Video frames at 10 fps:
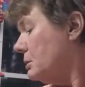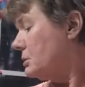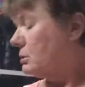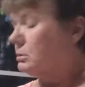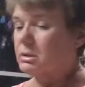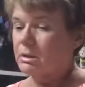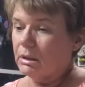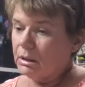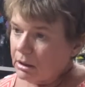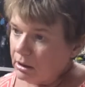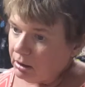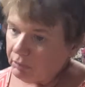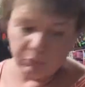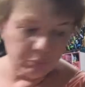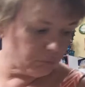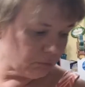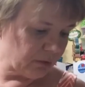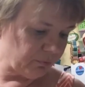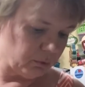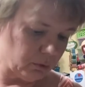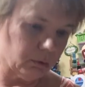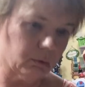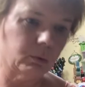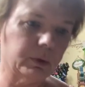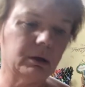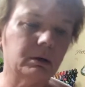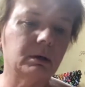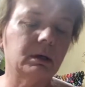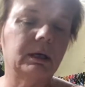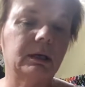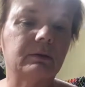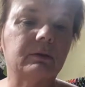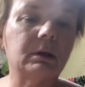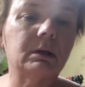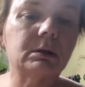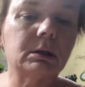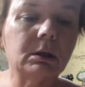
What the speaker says: So sleeve ruffle, where is it?